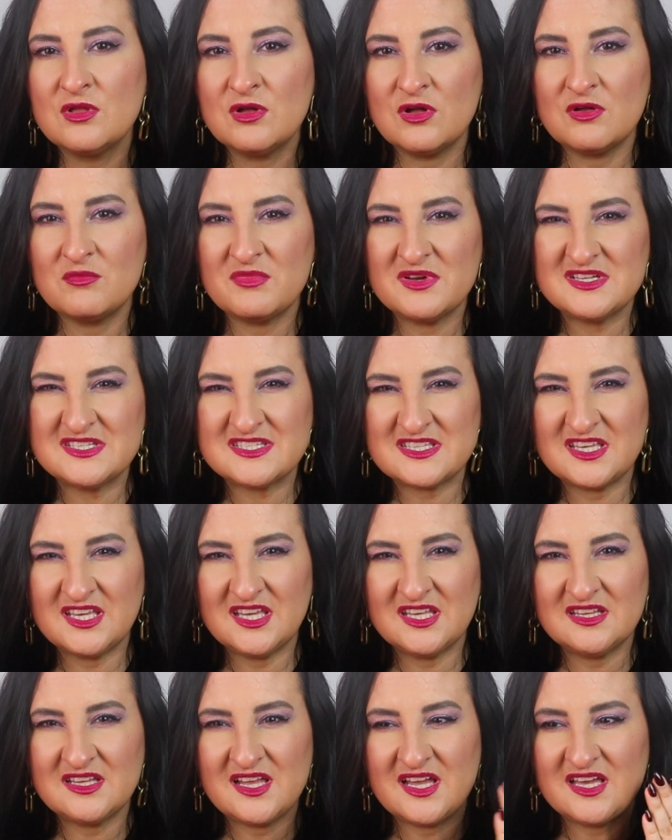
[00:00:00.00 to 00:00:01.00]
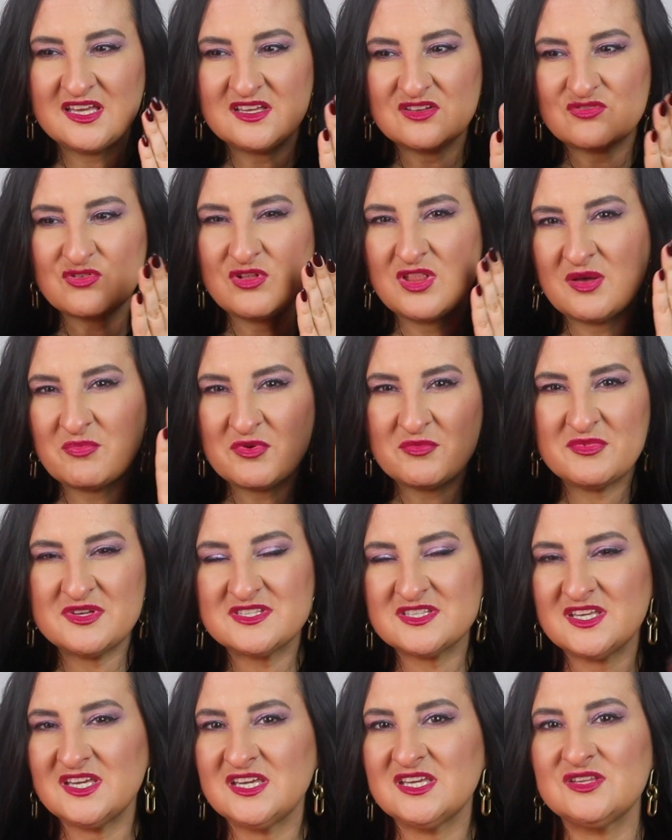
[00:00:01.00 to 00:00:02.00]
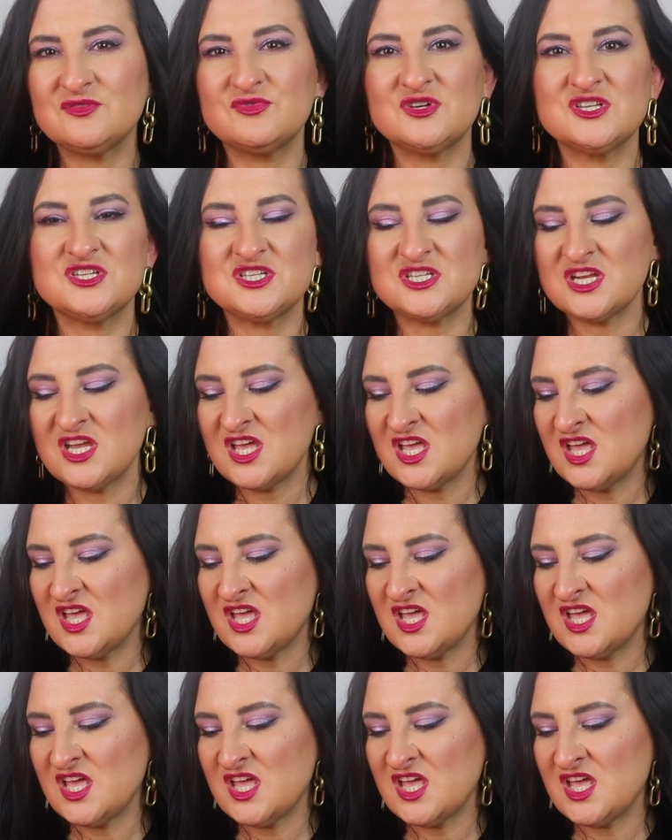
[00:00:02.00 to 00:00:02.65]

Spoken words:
on my skin, which